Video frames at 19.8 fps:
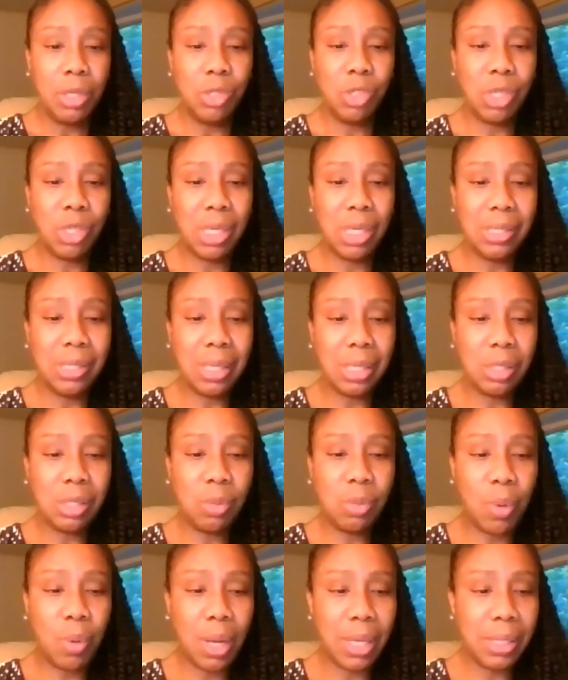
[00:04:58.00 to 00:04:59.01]
Jesus
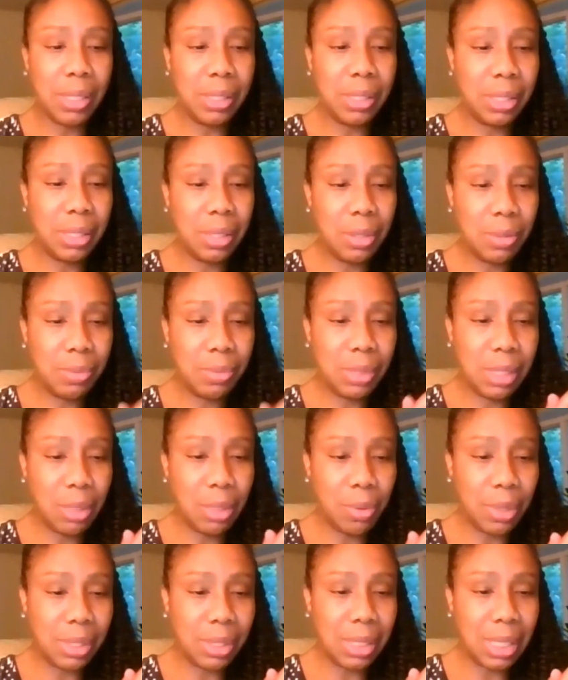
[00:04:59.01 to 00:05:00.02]
was
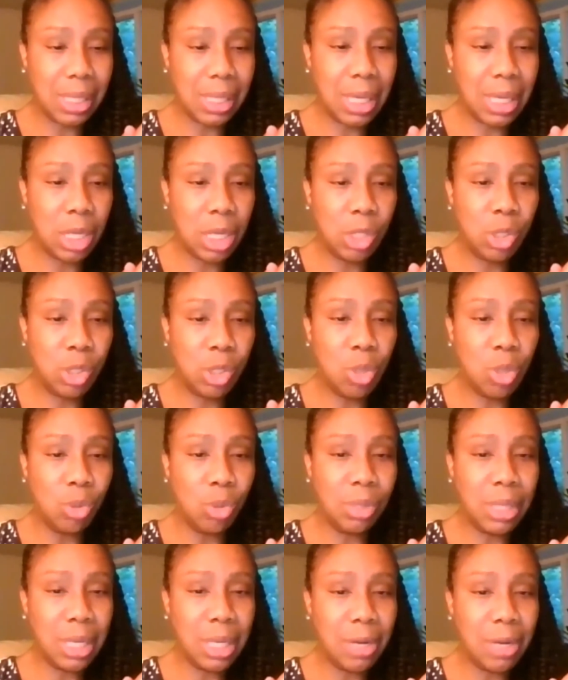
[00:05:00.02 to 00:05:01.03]
let said he could do no
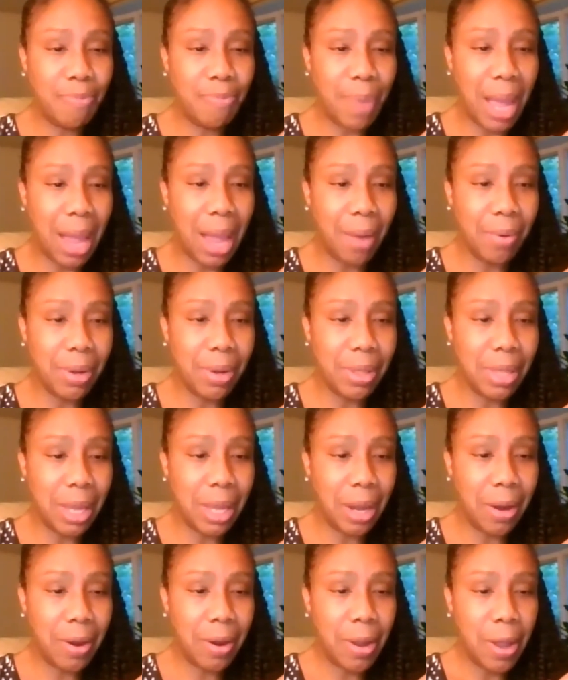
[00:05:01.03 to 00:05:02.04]
deed of power
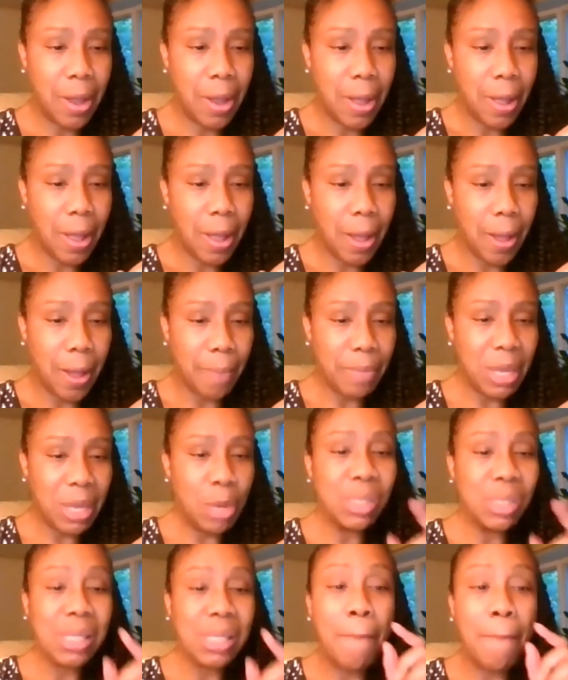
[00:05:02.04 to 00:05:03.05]
there. Um, he
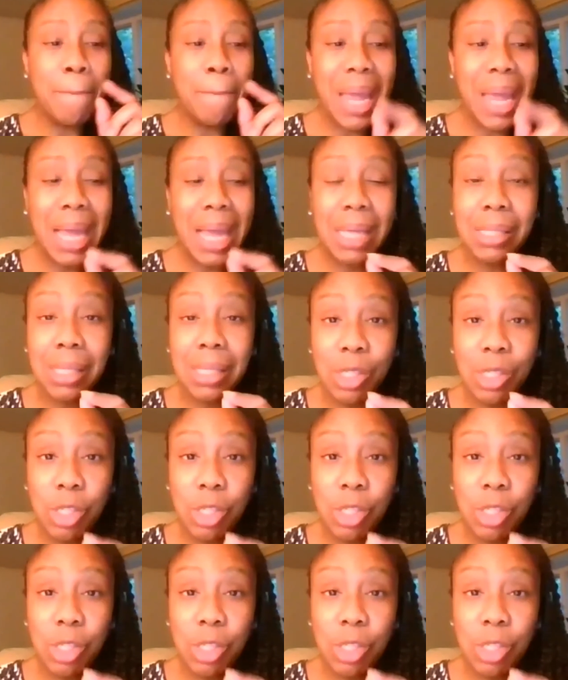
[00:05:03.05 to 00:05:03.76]
was amazed in,